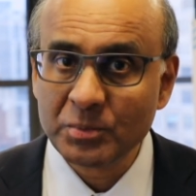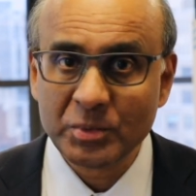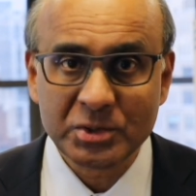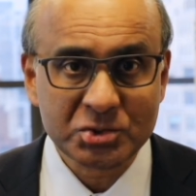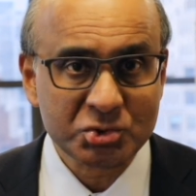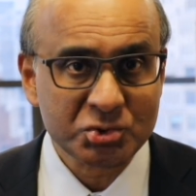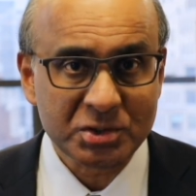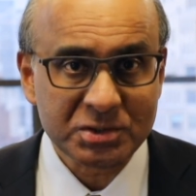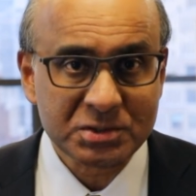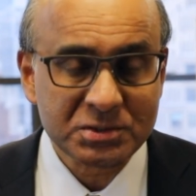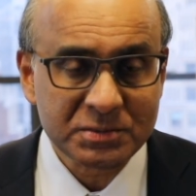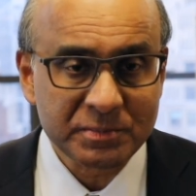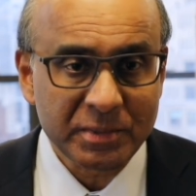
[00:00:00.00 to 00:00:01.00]
which
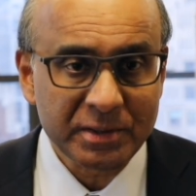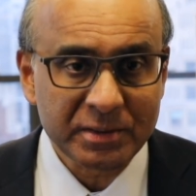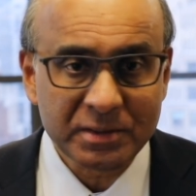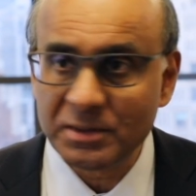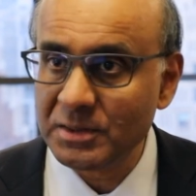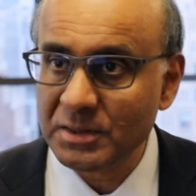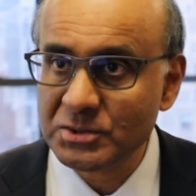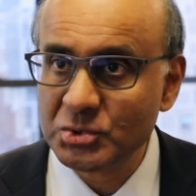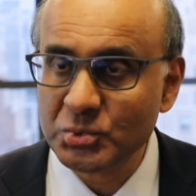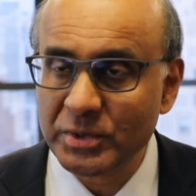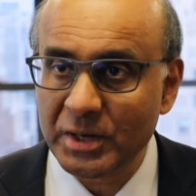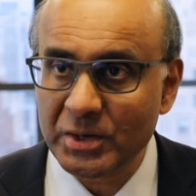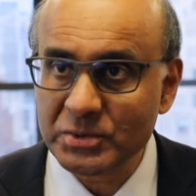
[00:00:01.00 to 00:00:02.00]
in year
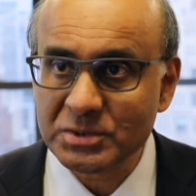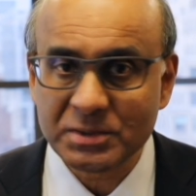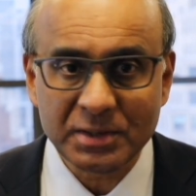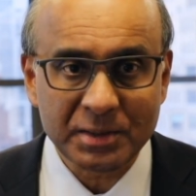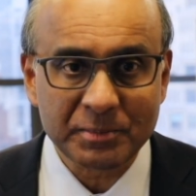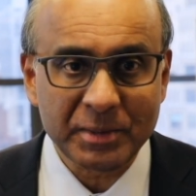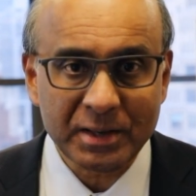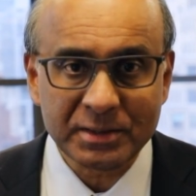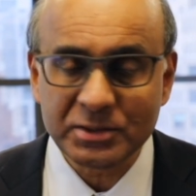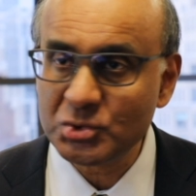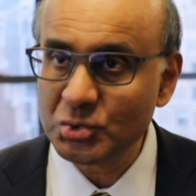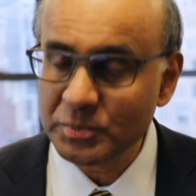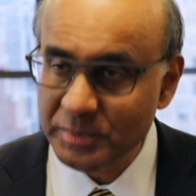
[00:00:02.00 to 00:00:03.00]
2000 had
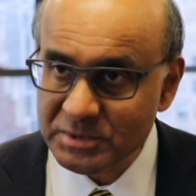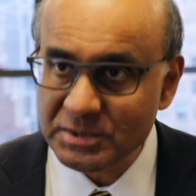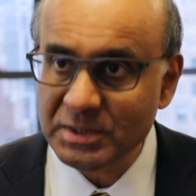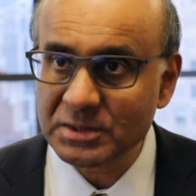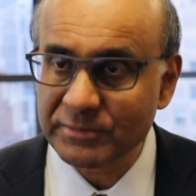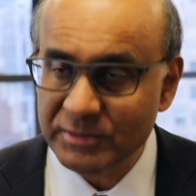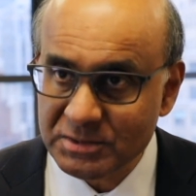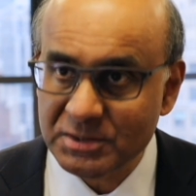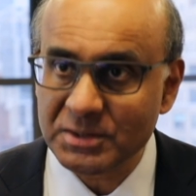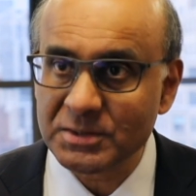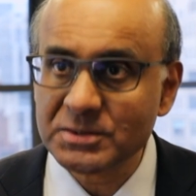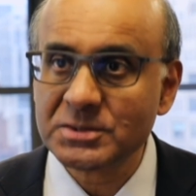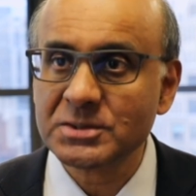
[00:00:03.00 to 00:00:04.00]
barely 2% of its
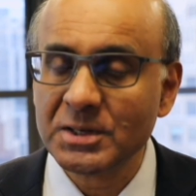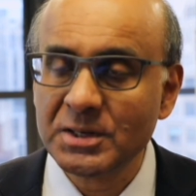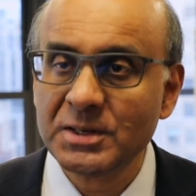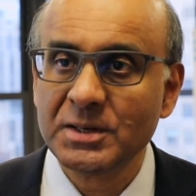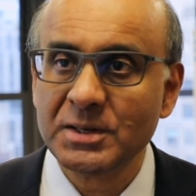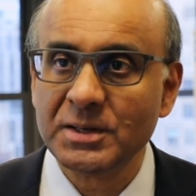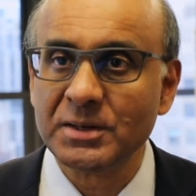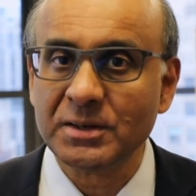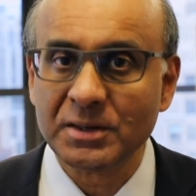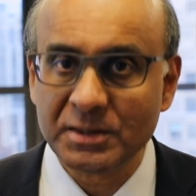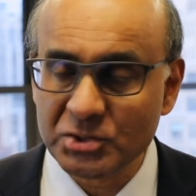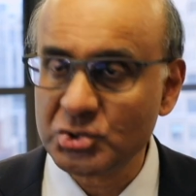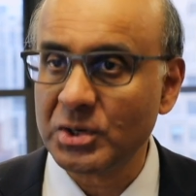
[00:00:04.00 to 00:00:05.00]
kids in
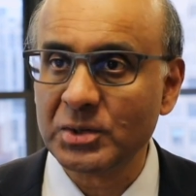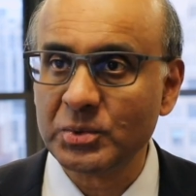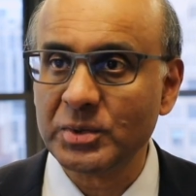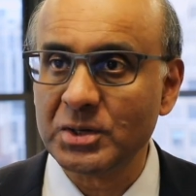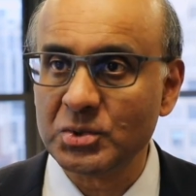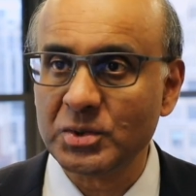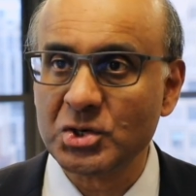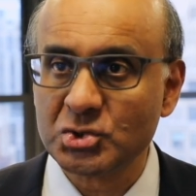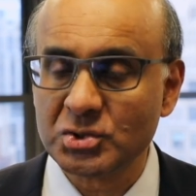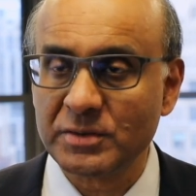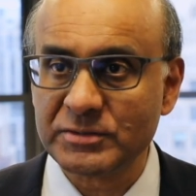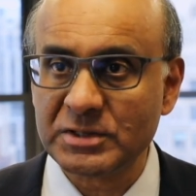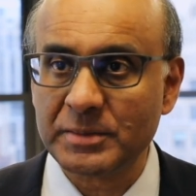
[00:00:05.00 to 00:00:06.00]
early childhood
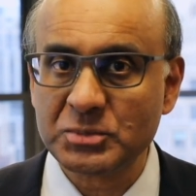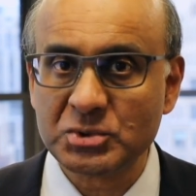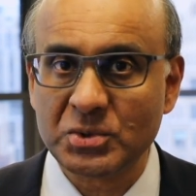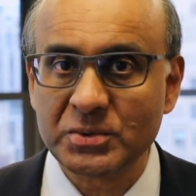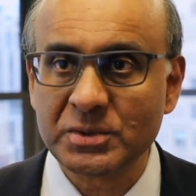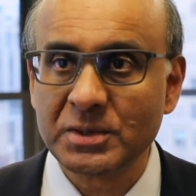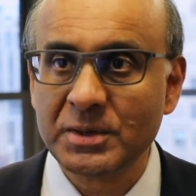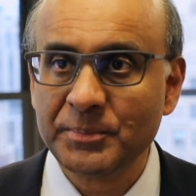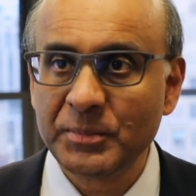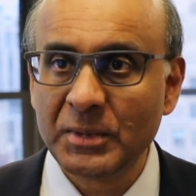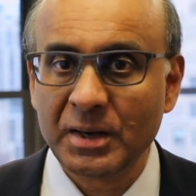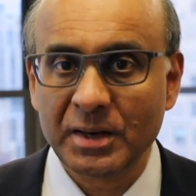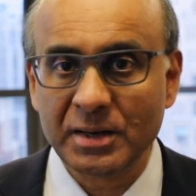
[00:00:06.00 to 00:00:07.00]
education of some sort,
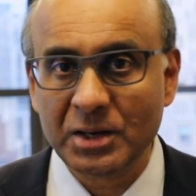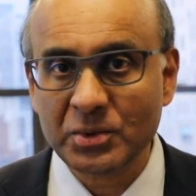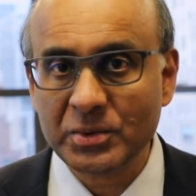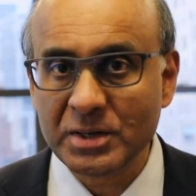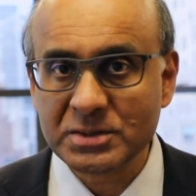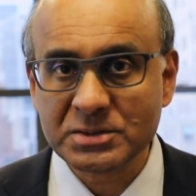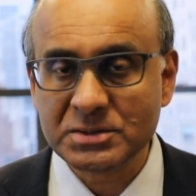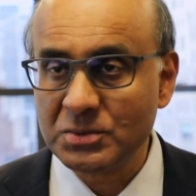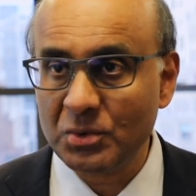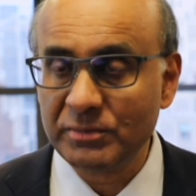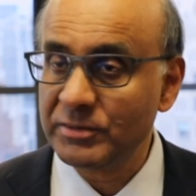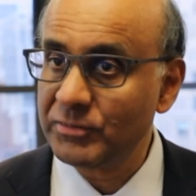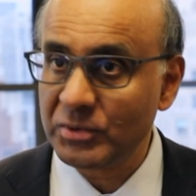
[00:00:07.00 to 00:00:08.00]
and now has
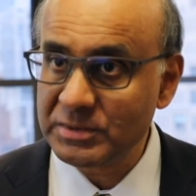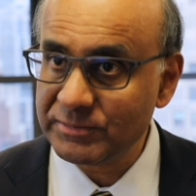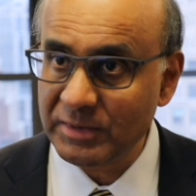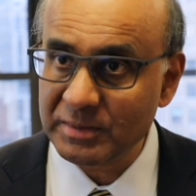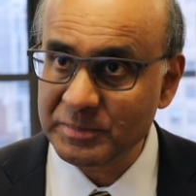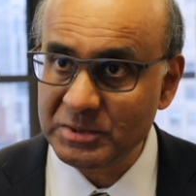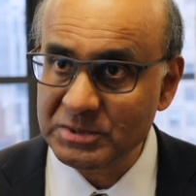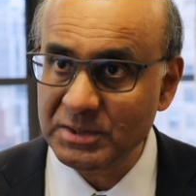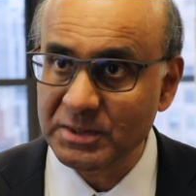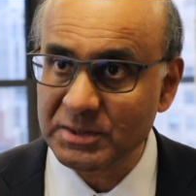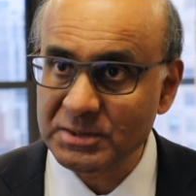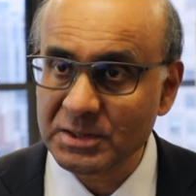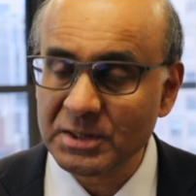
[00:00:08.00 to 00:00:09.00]
over
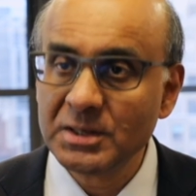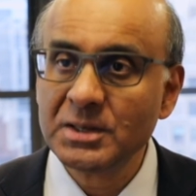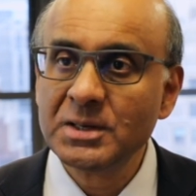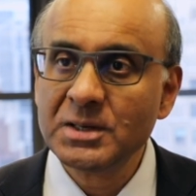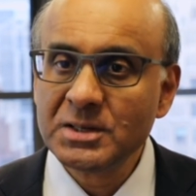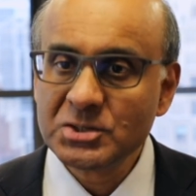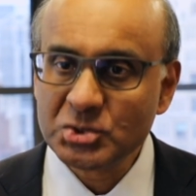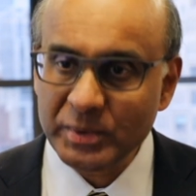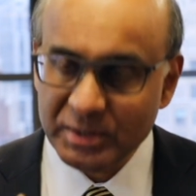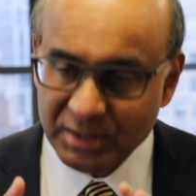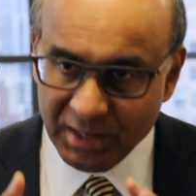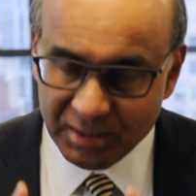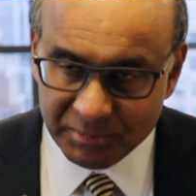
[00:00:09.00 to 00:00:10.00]
45%. So
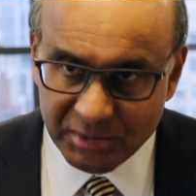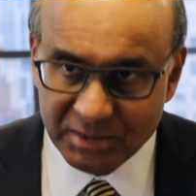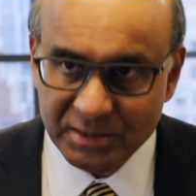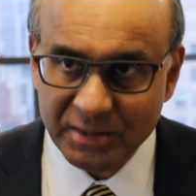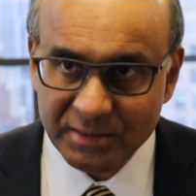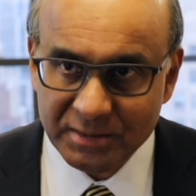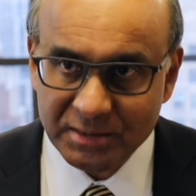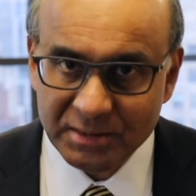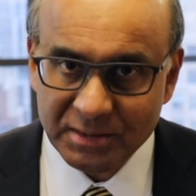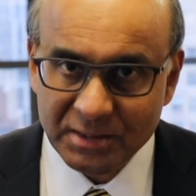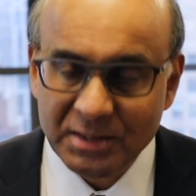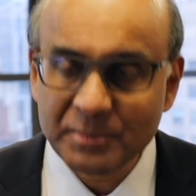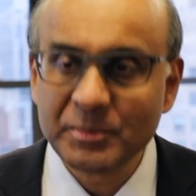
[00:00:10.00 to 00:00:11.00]
it can be done,
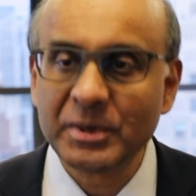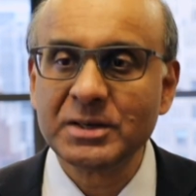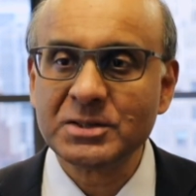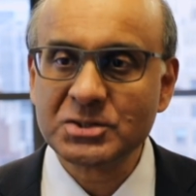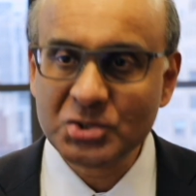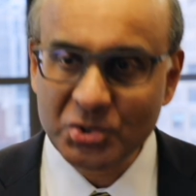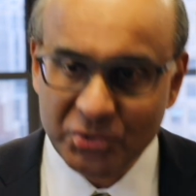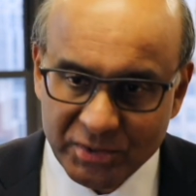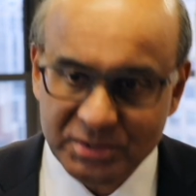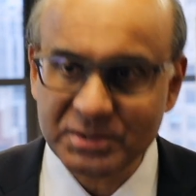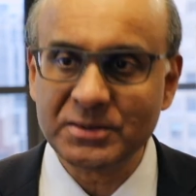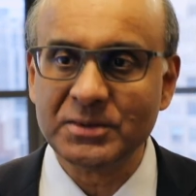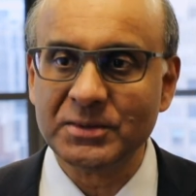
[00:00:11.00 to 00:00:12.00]
but it's
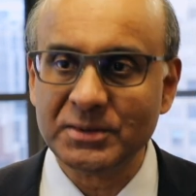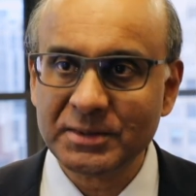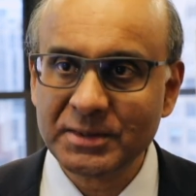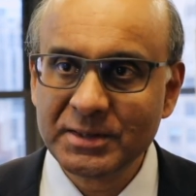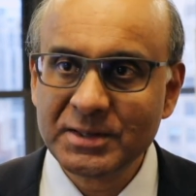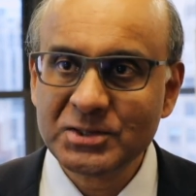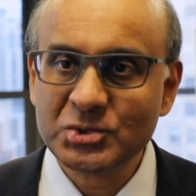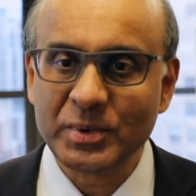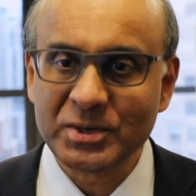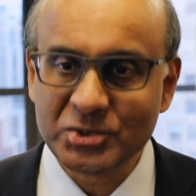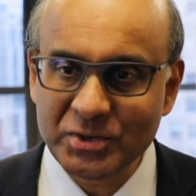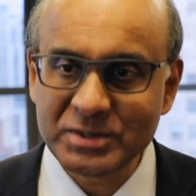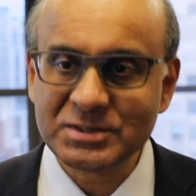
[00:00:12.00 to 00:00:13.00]
critical to
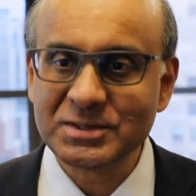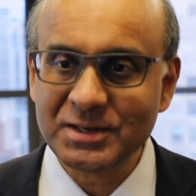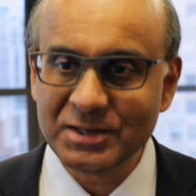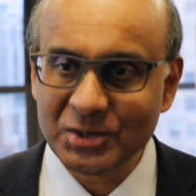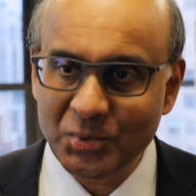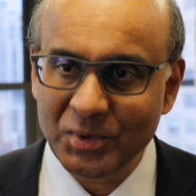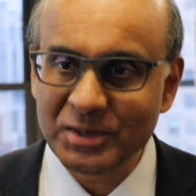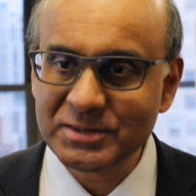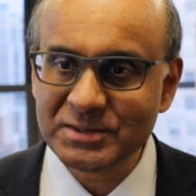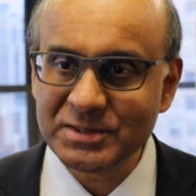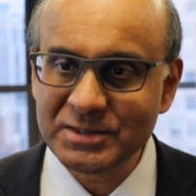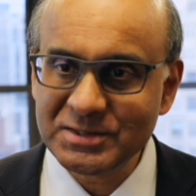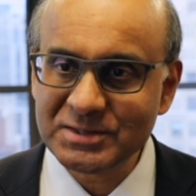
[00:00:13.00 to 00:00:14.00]
address
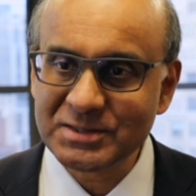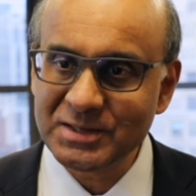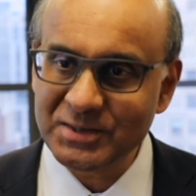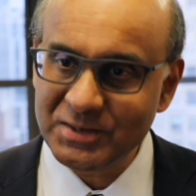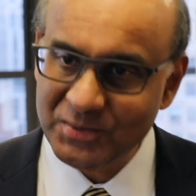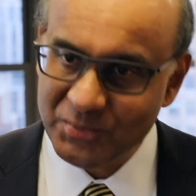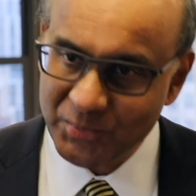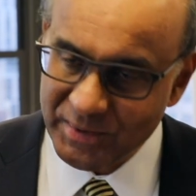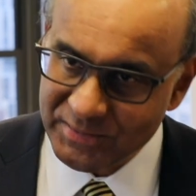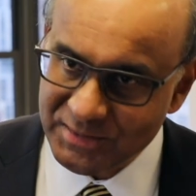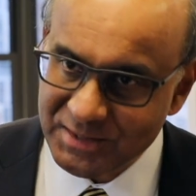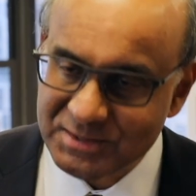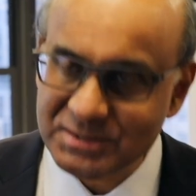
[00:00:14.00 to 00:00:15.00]
inequalities
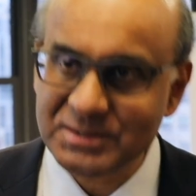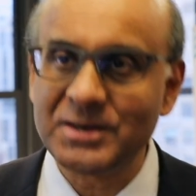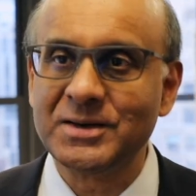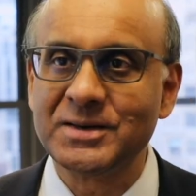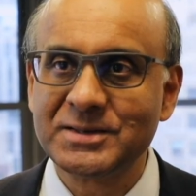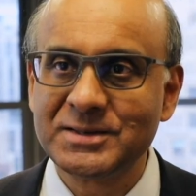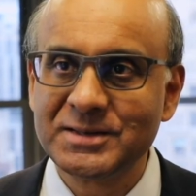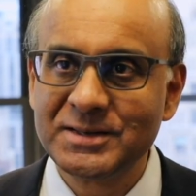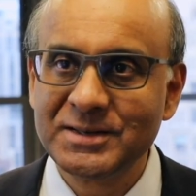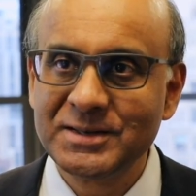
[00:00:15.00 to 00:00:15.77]
when they start